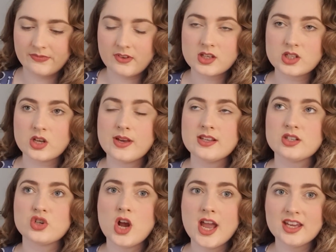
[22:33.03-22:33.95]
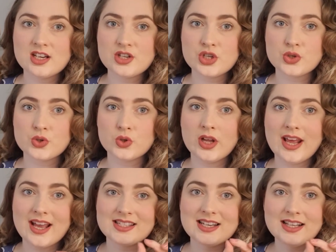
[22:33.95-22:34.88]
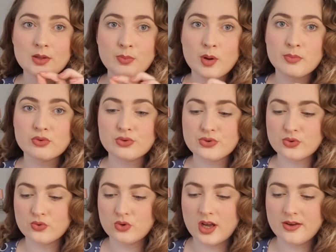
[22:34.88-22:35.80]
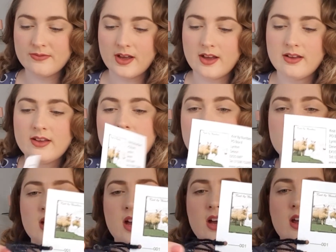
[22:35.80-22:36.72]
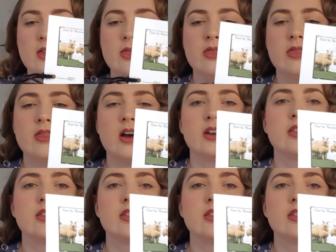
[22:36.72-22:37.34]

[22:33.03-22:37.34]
So it's a triangular shawl and it has little bubbles all over, and I